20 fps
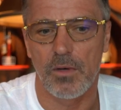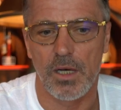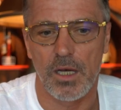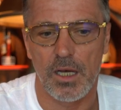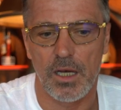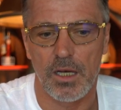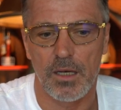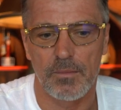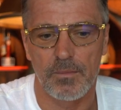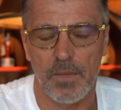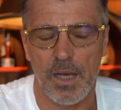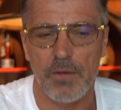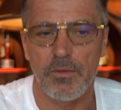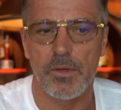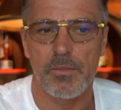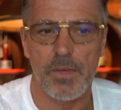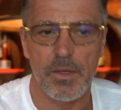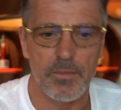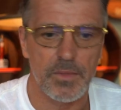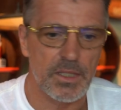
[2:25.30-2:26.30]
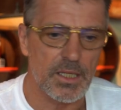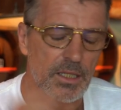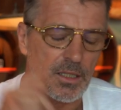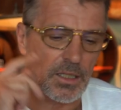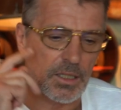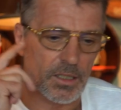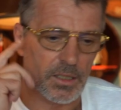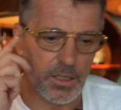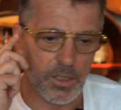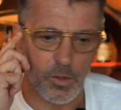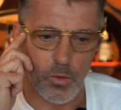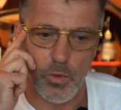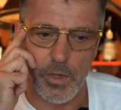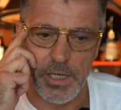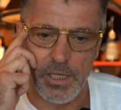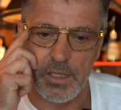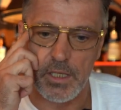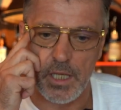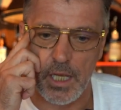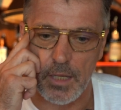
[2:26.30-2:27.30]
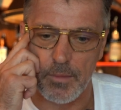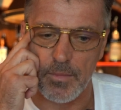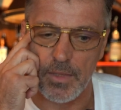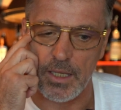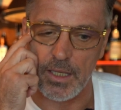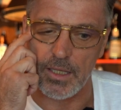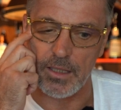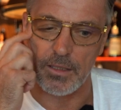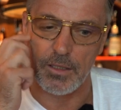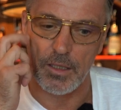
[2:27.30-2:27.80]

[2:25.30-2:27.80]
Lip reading: I remember that the Queen came here,